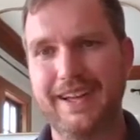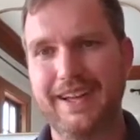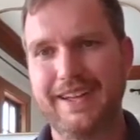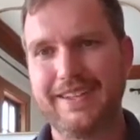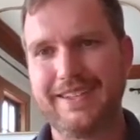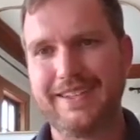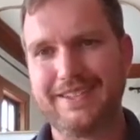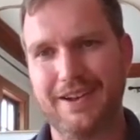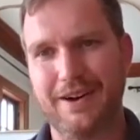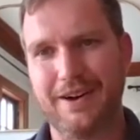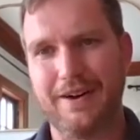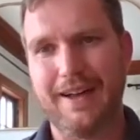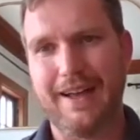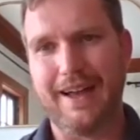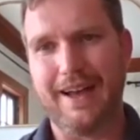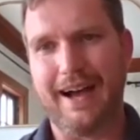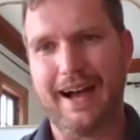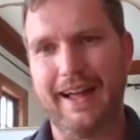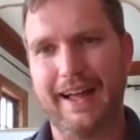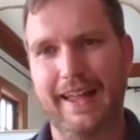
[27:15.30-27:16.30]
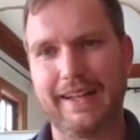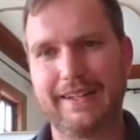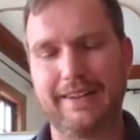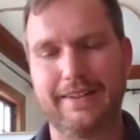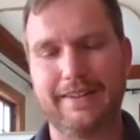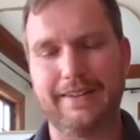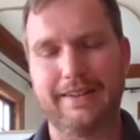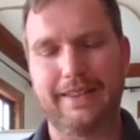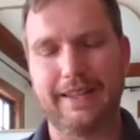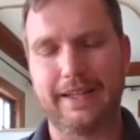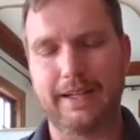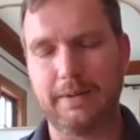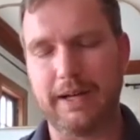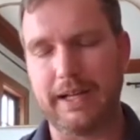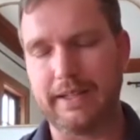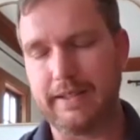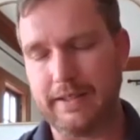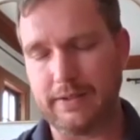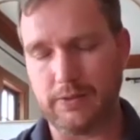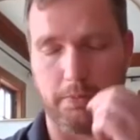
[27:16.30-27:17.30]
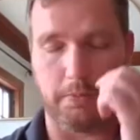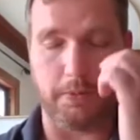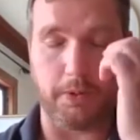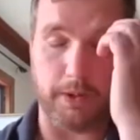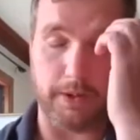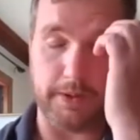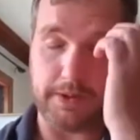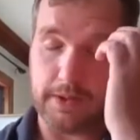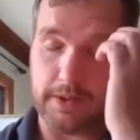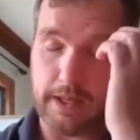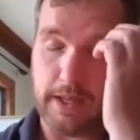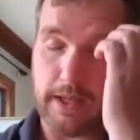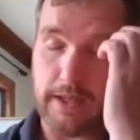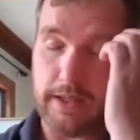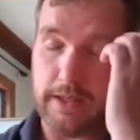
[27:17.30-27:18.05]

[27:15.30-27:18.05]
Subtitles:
So I like to think about these reports.